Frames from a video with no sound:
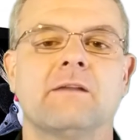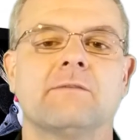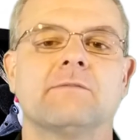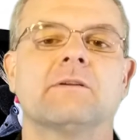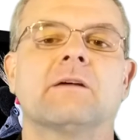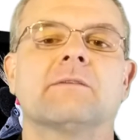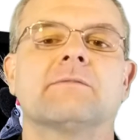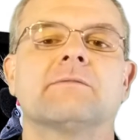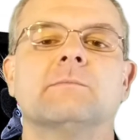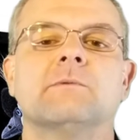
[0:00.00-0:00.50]
And
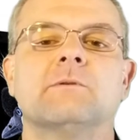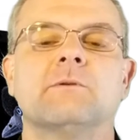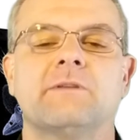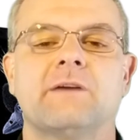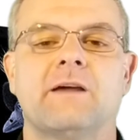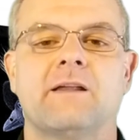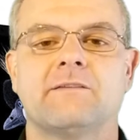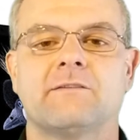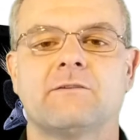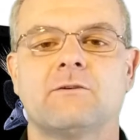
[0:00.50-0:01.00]
if you're not familiar
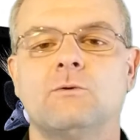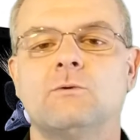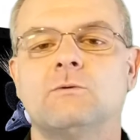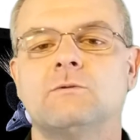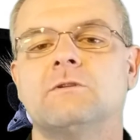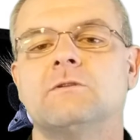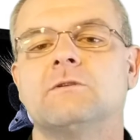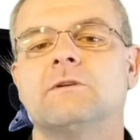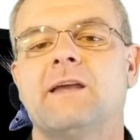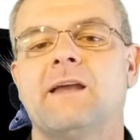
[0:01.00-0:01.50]
with that, it's a
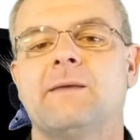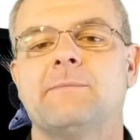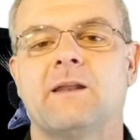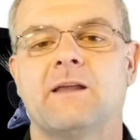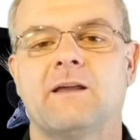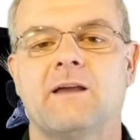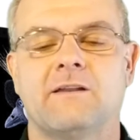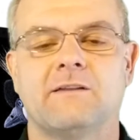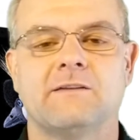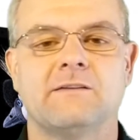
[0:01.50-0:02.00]
cool little
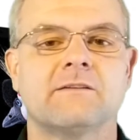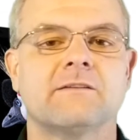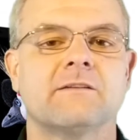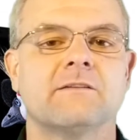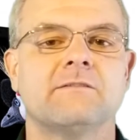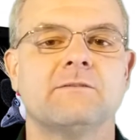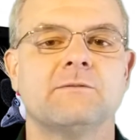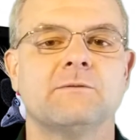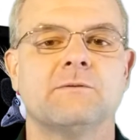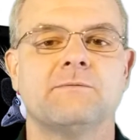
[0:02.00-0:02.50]
game that I got
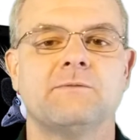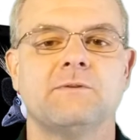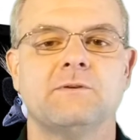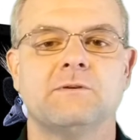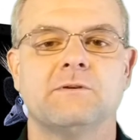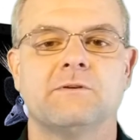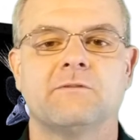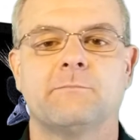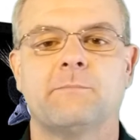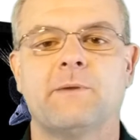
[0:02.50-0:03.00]
addicted to a
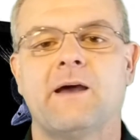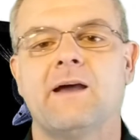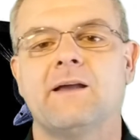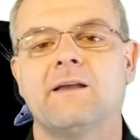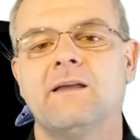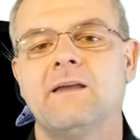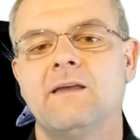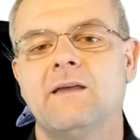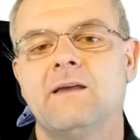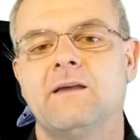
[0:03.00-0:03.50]
few years
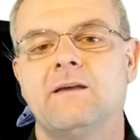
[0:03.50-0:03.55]
back.